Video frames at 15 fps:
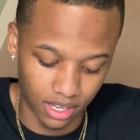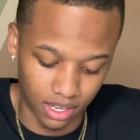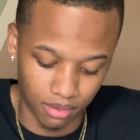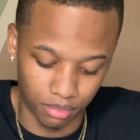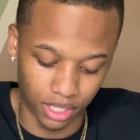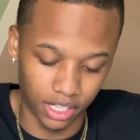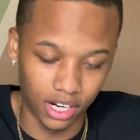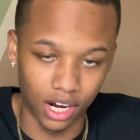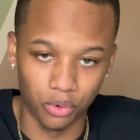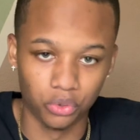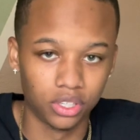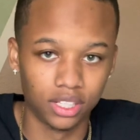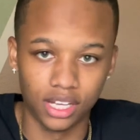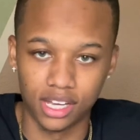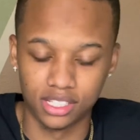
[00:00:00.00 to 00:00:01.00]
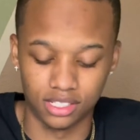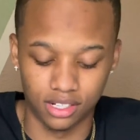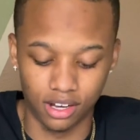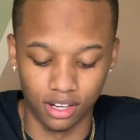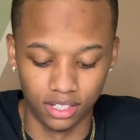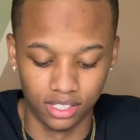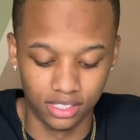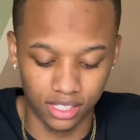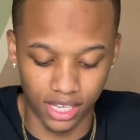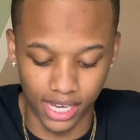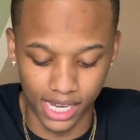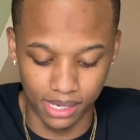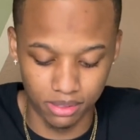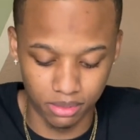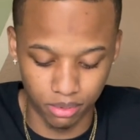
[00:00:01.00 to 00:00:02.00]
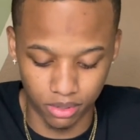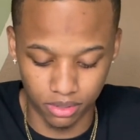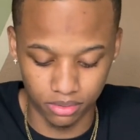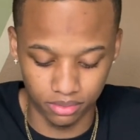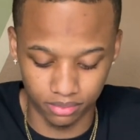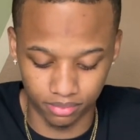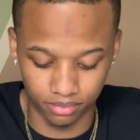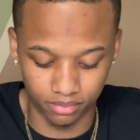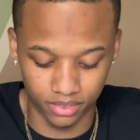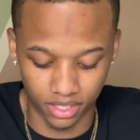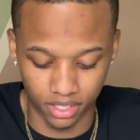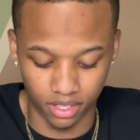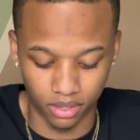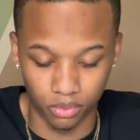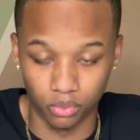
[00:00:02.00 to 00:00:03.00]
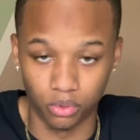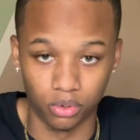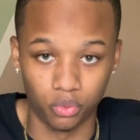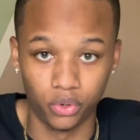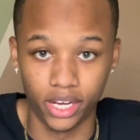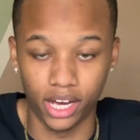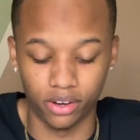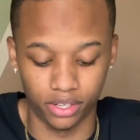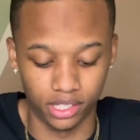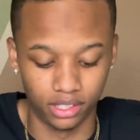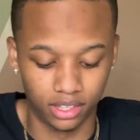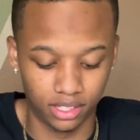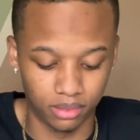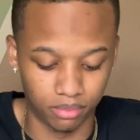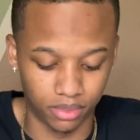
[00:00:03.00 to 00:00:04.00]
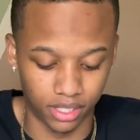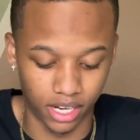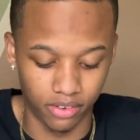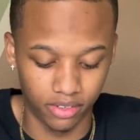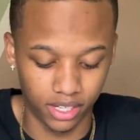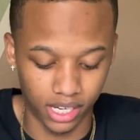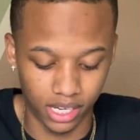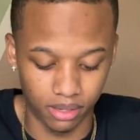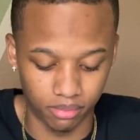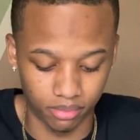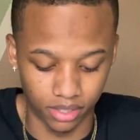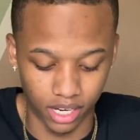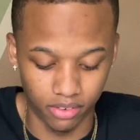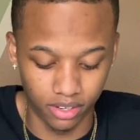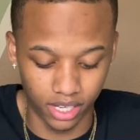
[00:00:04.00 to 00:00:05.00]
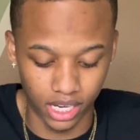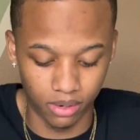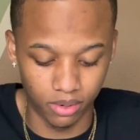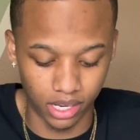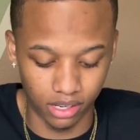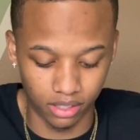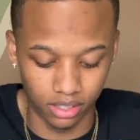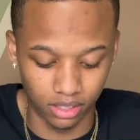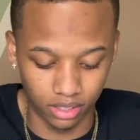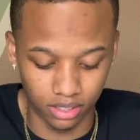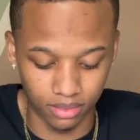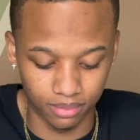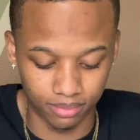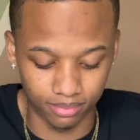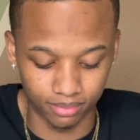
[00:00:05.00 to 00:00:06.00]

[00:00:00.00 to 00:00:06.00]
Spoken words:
They not realizing all these games, bro, we out hit them every game. Every game we out hit them.